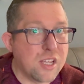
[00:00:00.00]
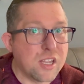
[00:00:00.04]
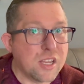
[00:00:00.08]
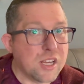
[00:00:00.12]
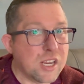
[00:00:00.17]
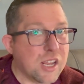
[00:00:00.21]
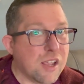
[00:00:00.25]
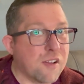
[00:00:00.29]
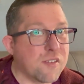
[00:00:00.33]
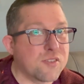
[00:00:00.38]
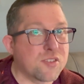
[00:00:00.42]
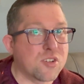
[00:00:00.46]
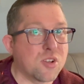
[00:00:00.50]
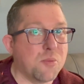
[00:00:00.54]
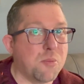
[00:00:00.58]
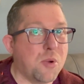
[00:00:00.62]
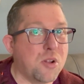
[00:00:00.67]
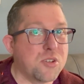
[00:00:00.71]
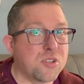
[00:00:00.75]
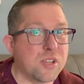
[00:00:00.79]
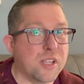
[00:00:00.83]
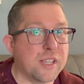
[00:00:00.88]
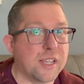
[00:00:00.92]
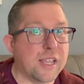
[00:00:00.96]
You have so
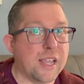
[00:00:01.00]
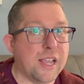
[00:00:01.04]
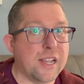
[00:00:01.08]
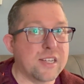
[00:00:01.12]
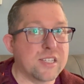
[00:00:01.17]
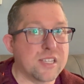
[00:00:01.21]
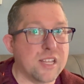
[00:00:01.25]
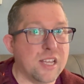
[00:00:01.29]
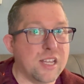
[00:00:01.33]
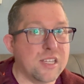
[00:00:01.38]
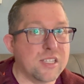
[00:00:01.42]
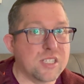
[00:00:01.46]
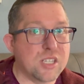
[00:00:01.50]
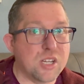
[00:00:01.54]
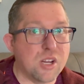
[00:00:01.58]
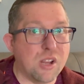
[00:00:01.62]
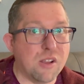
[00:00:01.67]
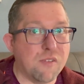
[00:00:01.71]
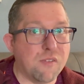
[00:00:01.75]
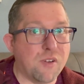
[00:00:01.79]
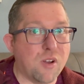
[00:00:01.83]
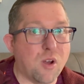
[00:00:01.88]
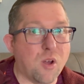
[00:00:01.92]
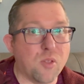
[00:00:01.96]
much lake access. You
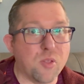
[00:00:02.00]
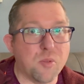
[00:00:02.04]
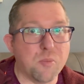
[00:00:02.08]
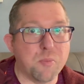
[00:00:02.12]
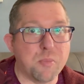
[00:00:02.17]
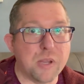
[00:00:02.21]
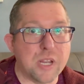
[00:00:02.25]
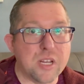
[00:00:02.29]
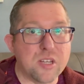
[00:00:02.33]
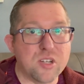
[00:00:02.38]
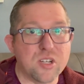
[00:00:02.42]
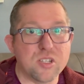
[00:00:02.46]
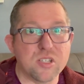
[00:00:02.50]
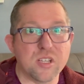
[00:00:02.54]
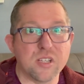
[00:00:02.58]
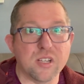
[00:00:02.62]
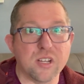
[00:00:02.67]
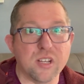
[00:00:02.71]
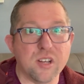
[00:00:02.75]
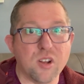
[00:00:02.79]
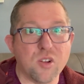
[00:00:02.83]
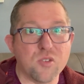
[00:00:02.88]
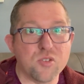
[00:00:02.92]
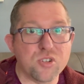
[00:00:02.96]
have all the beaches in
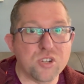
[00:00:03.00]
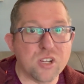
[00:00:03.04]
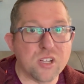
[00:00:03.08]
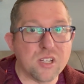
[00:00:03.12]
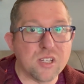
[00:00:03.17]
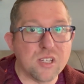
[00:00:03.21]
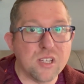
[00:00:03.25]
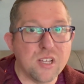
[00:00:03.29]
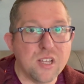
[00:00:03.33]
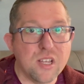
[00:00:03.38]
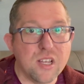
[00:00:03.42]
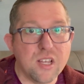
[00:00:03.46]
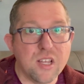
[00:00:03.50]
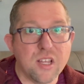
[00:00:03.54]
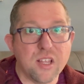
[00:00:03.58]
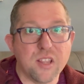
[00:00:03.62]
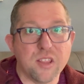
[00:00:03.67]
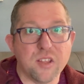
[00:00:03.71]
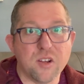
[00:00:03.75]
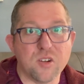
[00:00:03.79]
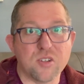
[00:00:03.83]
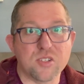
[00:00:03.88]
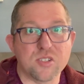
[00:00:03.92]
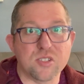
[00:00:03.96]
Kenosha.
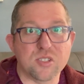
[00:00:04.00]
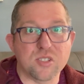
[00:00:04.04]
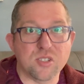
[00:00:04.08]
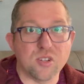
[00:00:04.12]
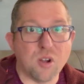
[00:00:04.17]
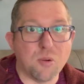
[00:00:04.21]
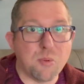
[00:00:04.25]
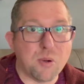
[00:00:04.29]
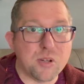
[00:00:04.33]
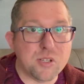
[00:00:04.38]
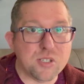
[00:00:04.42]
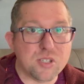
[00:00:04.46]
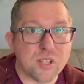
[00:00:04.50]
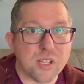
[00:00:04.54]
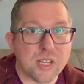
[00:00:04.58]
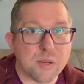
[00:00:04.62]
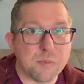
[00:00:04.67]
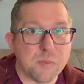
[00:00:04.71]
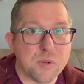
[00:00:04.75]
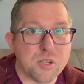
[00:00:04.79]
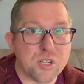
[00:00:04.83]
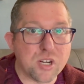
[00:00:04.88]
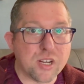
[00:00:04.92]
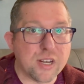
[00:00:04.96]
There's so much Lake
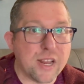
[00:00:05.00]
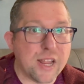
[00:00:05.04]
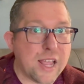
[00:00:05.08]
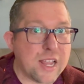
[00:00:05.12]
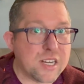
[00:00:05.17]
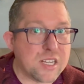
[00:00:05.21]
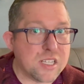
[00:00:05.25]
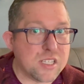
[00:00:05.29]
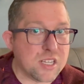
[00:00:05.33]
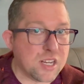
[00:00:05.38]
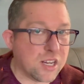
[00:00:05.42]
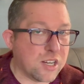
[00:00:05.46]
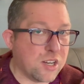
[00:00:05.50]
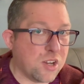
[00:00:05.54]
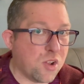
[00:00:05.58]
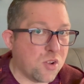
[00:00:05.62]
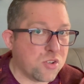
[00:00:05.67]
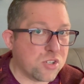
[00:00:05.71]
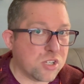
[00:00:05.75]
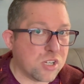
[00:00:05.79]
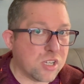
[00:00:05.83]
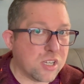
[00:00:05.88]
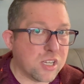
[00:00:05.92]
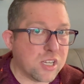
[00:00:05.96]
Michigan access in
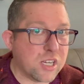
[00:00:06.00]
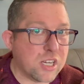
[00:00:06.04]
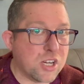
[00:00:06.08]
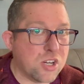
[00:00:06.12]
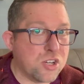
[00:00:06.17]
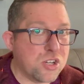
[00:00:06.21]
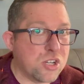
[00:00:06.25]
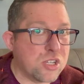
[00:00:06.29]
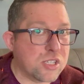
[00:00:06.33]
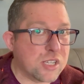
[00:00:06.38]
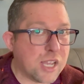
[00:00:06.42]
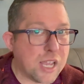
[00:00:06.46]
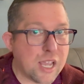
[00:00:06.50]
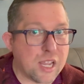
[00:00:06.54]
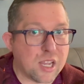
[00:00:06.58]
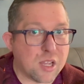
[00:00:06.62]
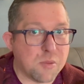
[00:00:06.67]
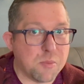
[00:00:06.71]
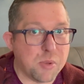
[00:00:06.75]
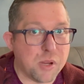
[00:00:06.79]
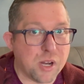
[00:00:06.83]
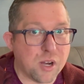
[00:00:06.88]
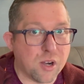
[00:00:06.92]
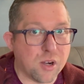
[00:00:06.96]
Kenosha, you just can't
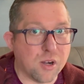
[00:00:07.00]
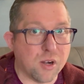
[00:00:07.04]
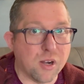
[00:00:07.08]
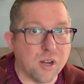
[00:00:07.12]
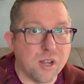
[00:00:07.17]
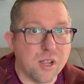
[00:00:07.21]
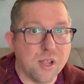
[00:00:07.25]
compare.